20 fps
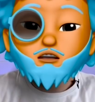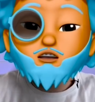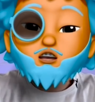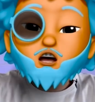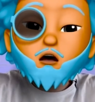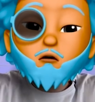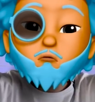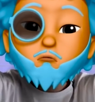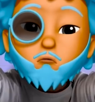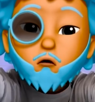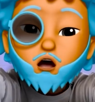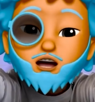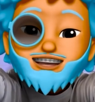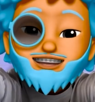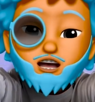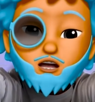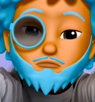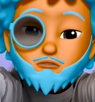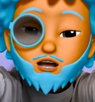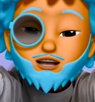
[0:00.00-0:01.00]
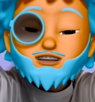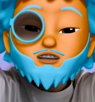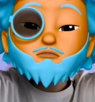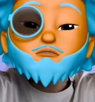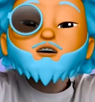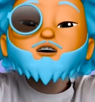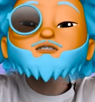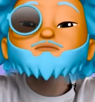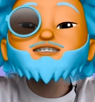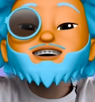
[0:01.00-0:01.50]
Yo, what is up guys, and
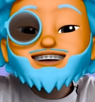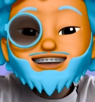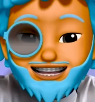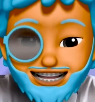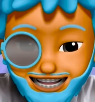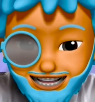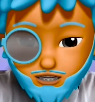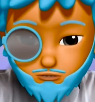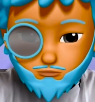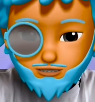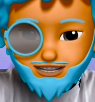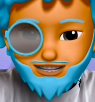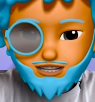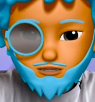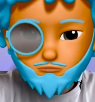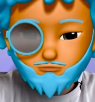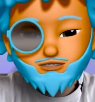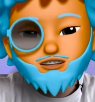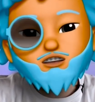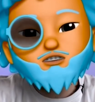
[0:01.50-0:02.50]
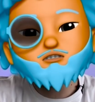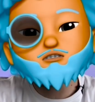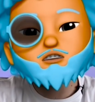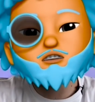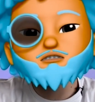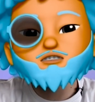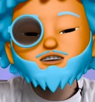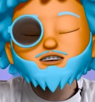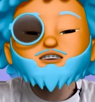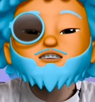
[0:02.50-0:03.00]
welcome to this week's episode of Real
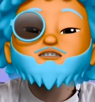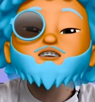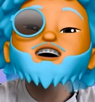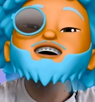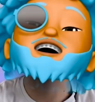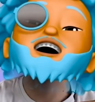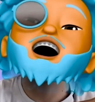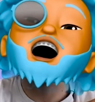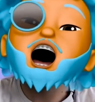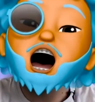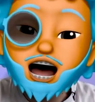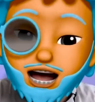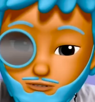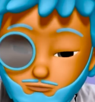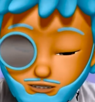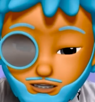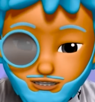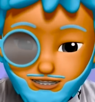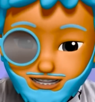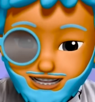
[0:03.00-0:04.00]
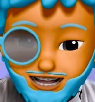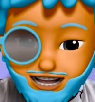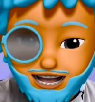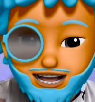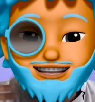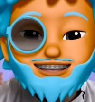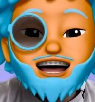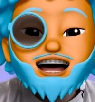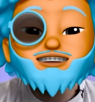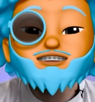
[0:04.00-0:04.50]
vs Fake. I'm Dr.
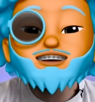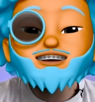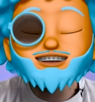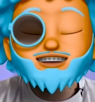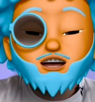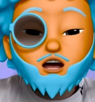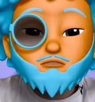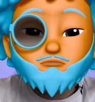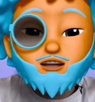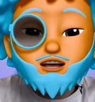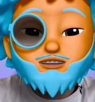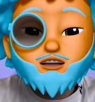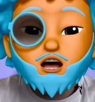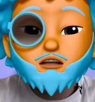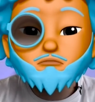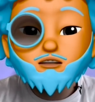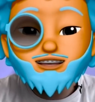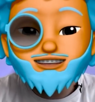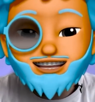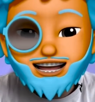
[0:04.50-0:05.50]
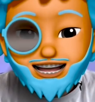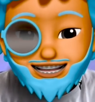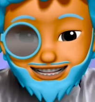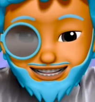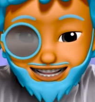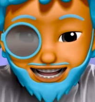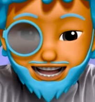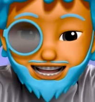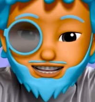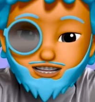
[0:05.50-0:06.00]
Klekt, and this time around I'm here to
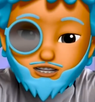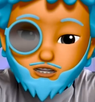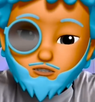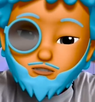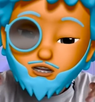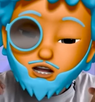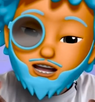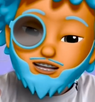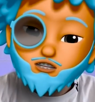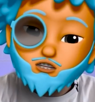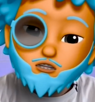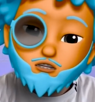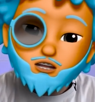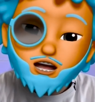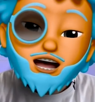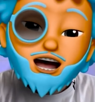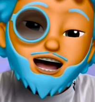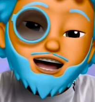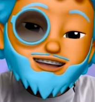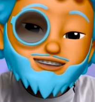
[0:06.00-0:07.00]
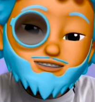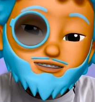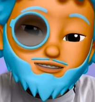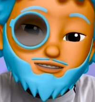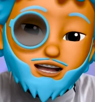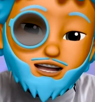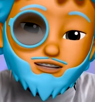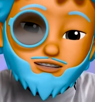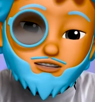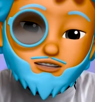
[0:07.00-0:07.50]
educate you guys on a
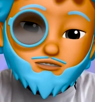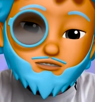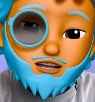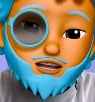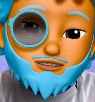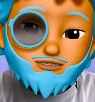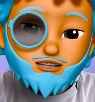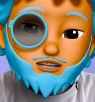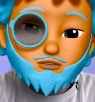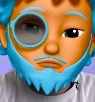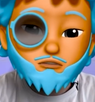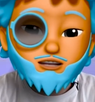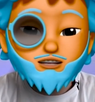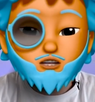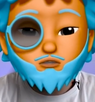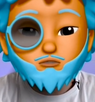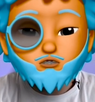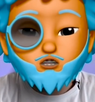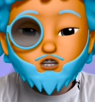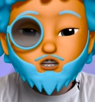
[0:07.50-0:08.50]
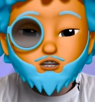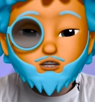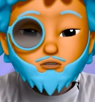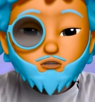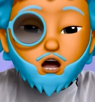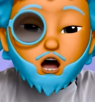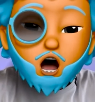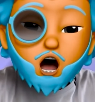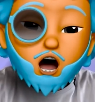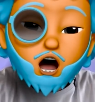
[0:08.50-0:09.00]
very, very special shoe,
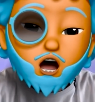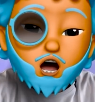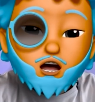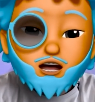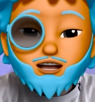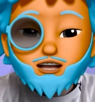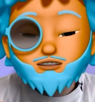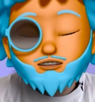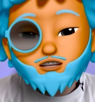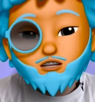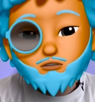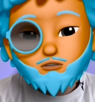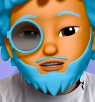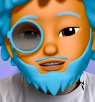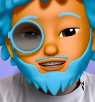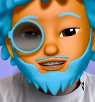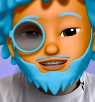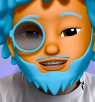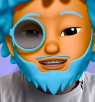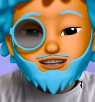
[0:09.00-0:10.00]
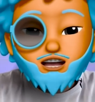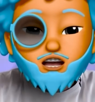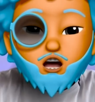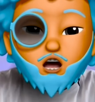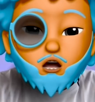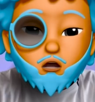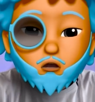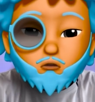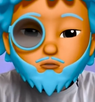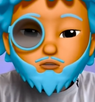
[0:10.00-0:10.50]
highly requested,
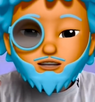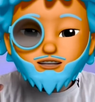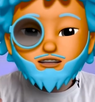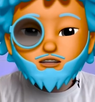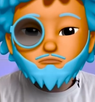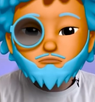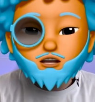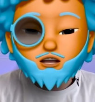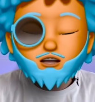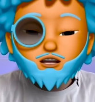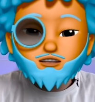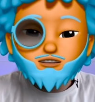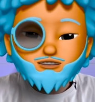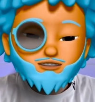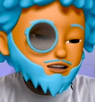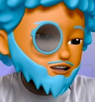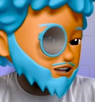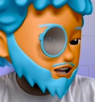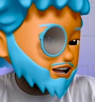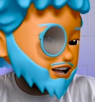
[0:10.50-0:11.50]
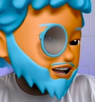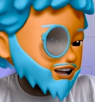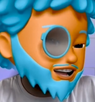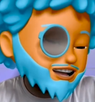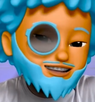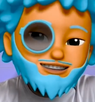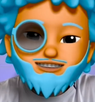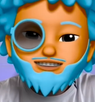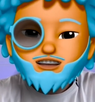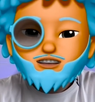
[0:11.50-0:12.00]
all in demand. It
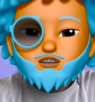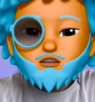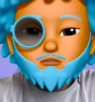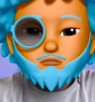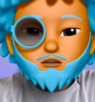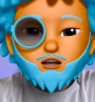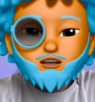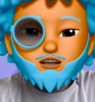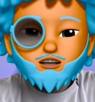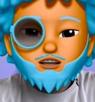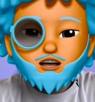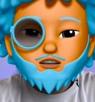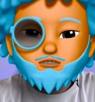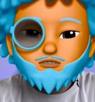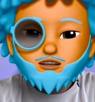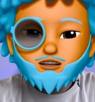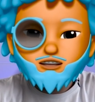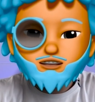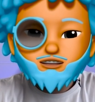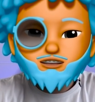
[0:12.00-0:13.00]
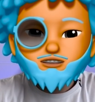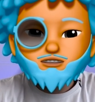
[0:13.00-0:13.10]
is the one and only